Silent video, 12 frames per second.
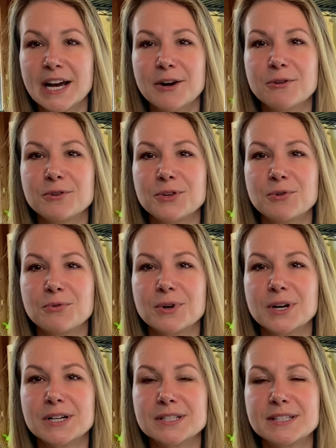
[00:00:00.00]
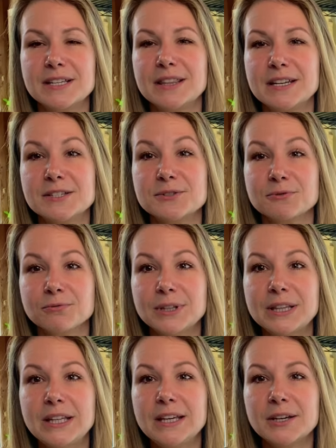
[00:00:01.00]
out your seedlings
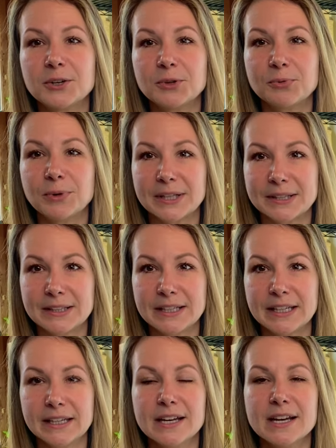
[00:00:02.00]
really quickly,